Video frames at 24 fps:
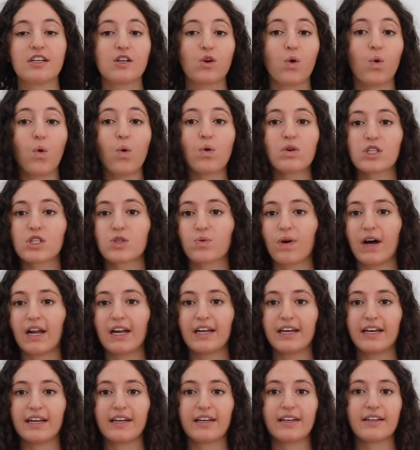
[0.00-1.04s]
or
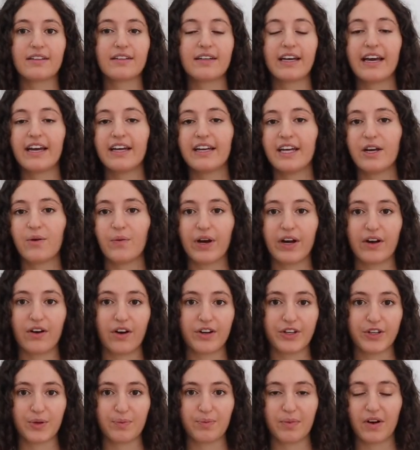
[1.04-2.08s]
swelling anywhere
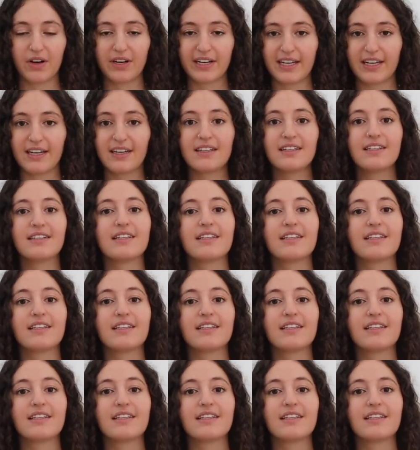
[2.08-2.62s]
on your body.